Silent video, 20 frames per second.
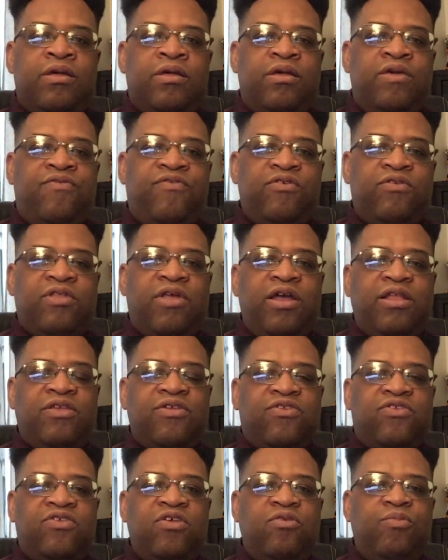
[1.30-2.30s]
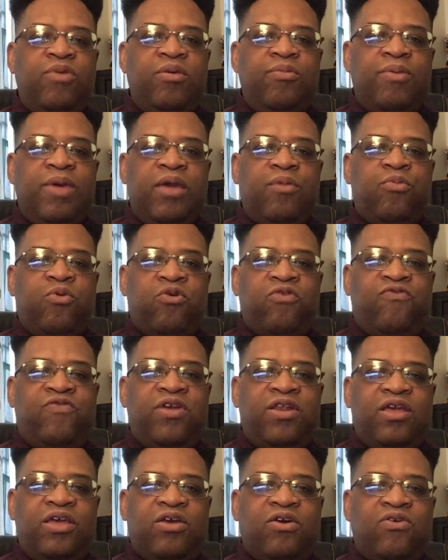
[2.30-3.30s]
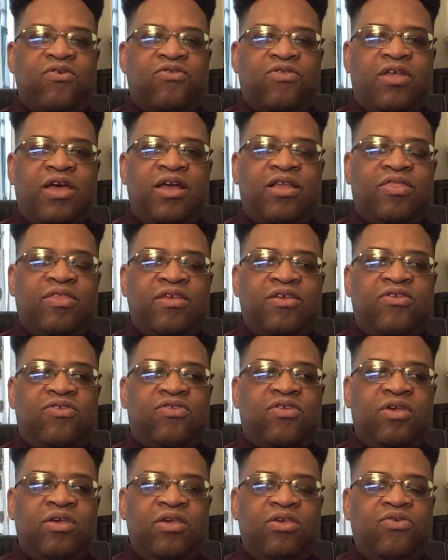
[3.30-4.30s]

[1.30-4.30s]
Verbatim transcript: If you'd like to see me make more videos like this,